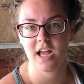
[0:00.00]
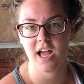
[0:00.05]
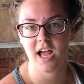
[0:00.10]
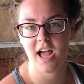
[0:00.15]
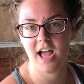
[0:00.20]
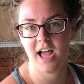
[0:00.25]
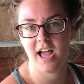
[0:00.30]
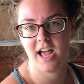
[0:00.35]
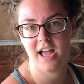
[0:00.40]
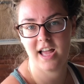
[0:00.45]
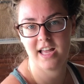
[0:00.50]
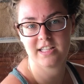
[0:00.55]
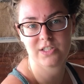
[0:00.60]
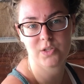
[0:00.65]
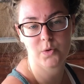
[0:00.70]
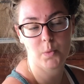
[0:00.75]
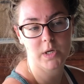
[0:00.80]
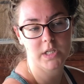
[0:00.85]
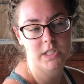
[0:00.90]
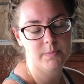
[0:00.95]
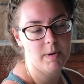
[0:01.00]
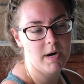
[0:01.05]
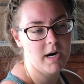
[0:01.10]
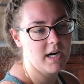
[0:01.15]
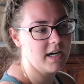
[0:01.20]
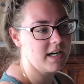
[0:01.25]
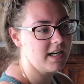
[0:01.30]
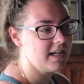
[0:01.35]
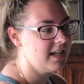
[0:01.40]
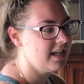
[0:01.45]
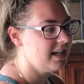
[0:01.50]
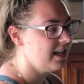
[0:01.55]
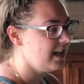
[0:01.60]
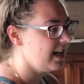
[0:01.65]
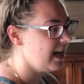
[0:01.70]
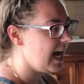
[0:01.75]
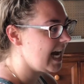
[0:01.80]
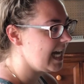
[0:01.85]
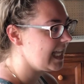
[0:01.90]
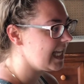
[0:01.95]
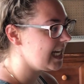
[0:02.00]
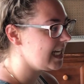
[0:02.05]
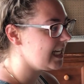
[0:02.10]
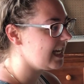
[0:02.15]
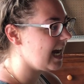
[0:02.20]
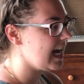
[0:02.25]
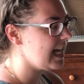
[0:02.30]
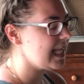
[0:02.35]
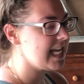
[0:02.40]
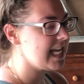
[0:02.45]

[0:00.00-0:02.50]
It's the worst part. I like